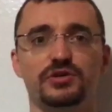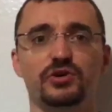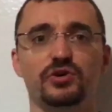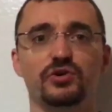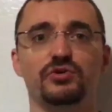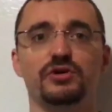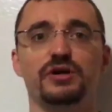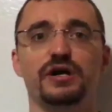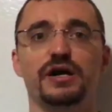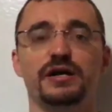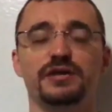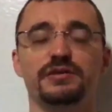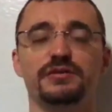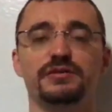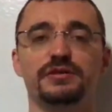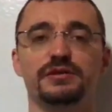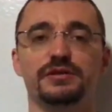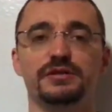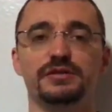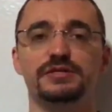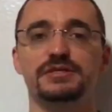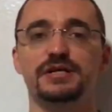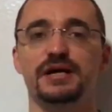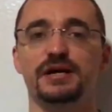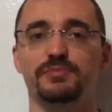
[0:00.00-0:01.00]
ago at
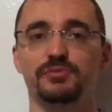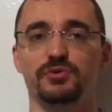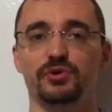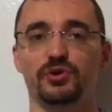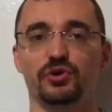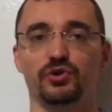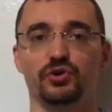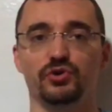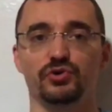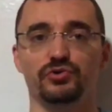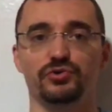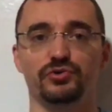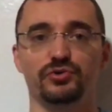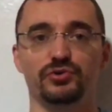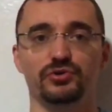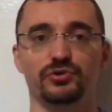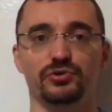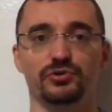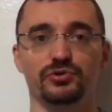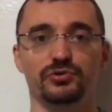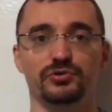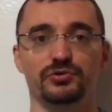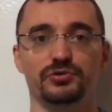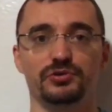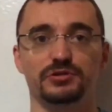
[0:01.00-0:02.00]
the Top
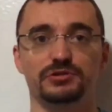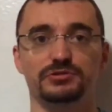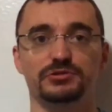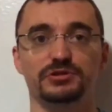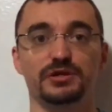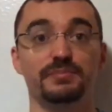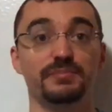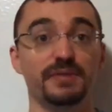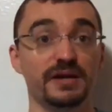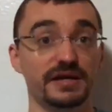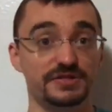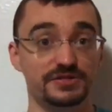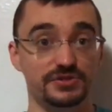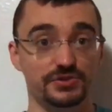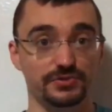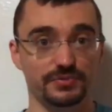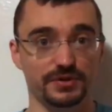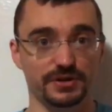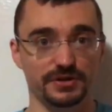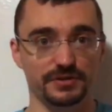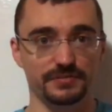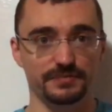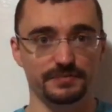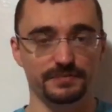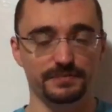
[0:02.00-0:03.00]
Earner Club
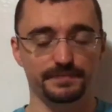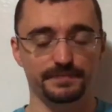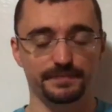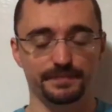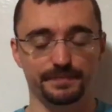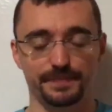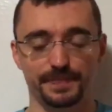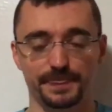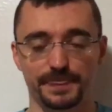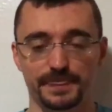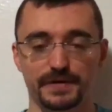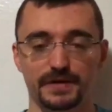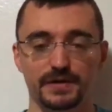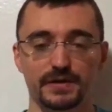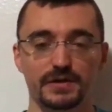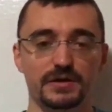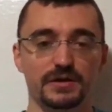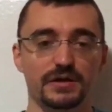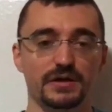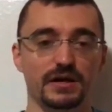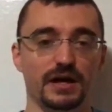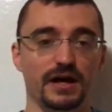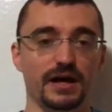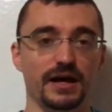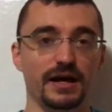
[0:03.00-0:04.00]
Mastermind.
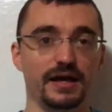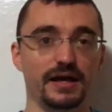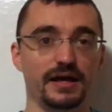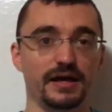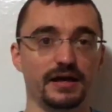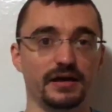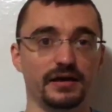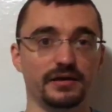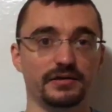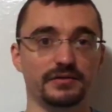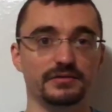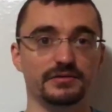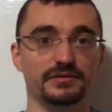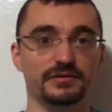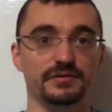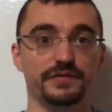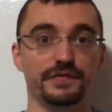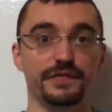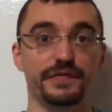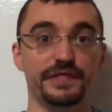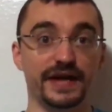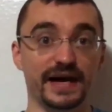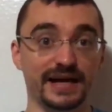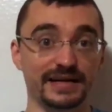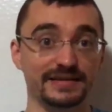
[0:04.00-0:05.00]
And
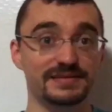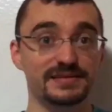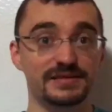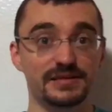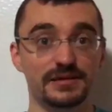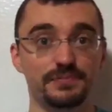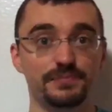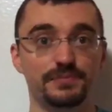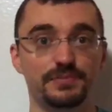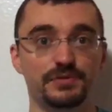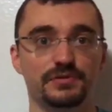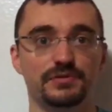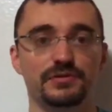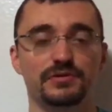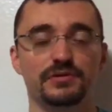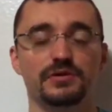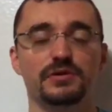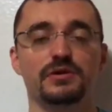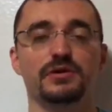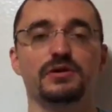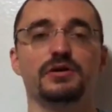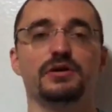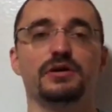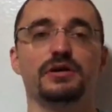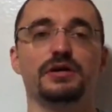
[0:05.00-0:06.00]
that tip
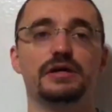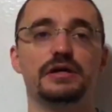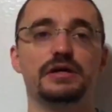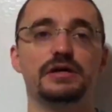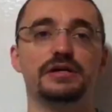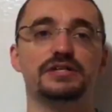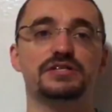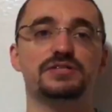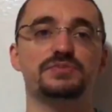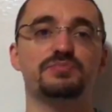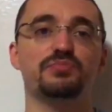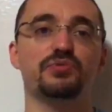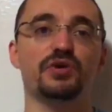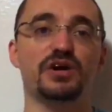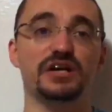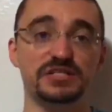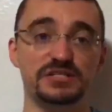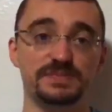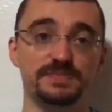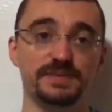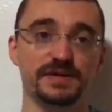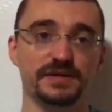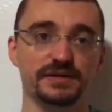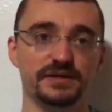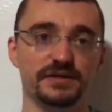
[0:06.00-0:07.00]
is
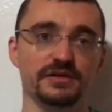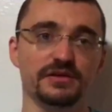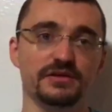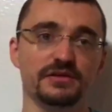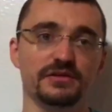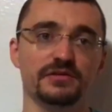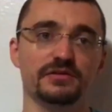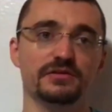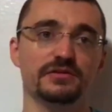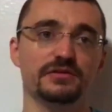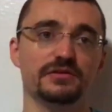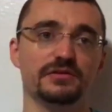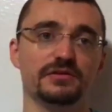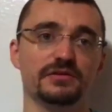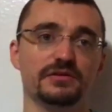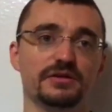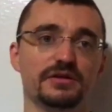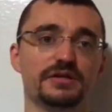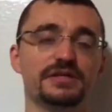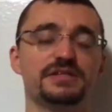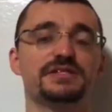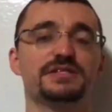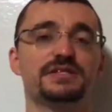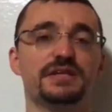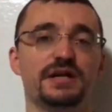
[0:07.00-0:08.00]
prospecting
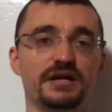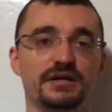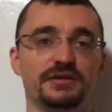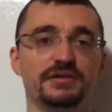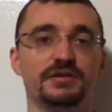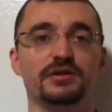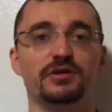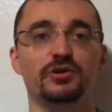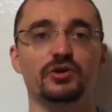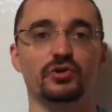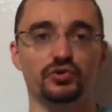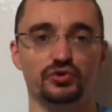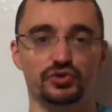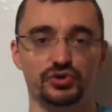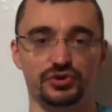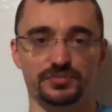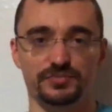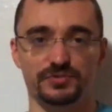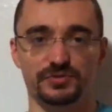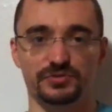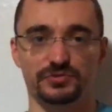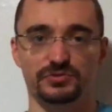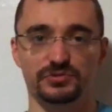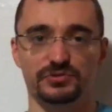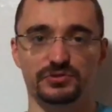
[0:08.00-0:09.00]
is non
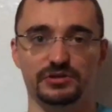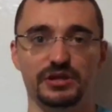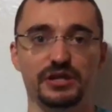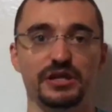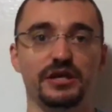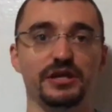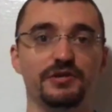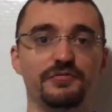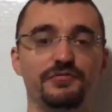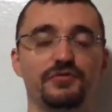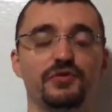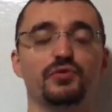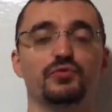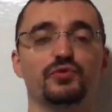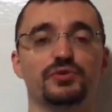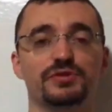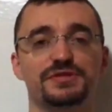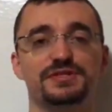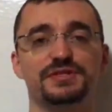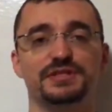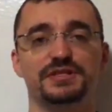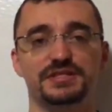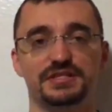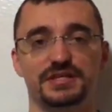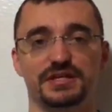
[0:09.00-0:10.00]
negotiable if you want
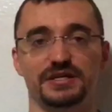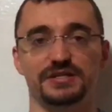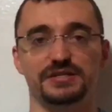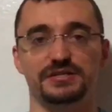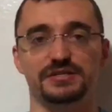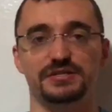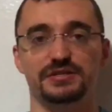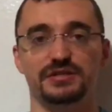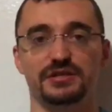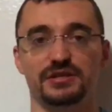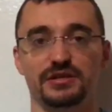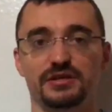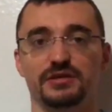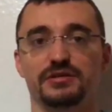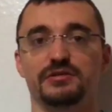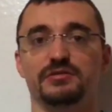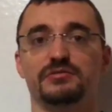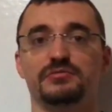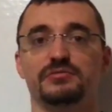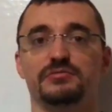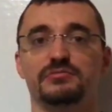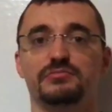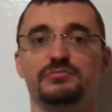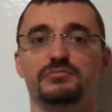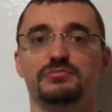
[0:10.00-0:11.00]
success in
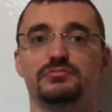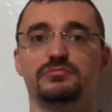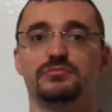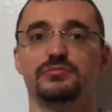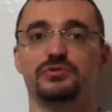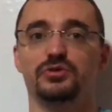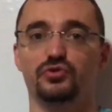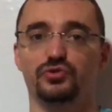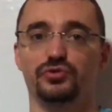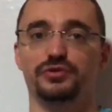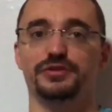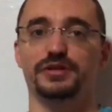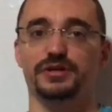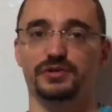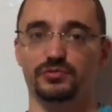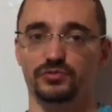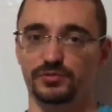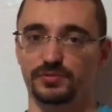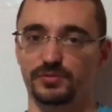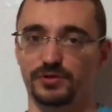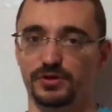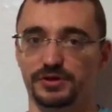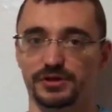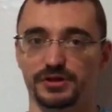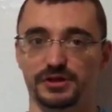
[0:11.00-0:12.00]
your
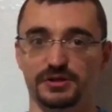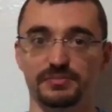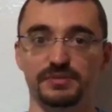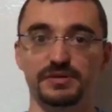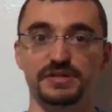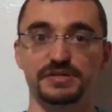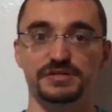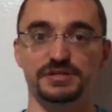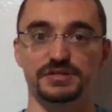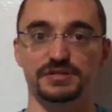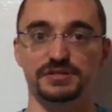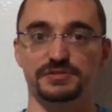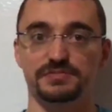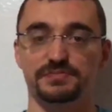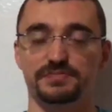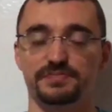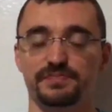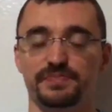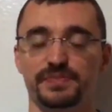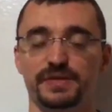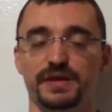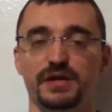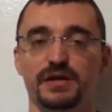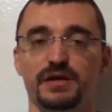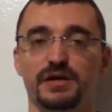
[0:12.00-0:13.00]
network marketing business.
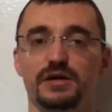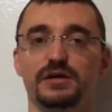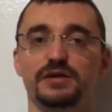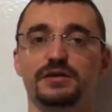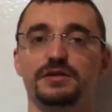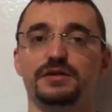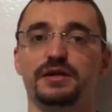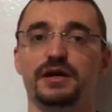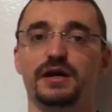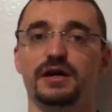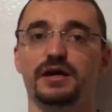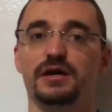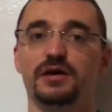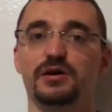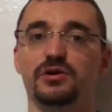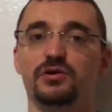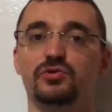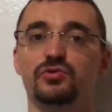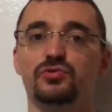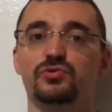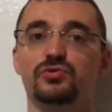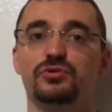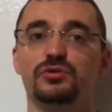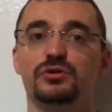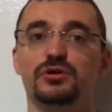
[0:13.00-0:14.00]

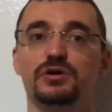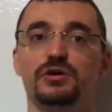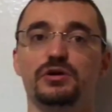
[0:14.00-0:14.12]
Now,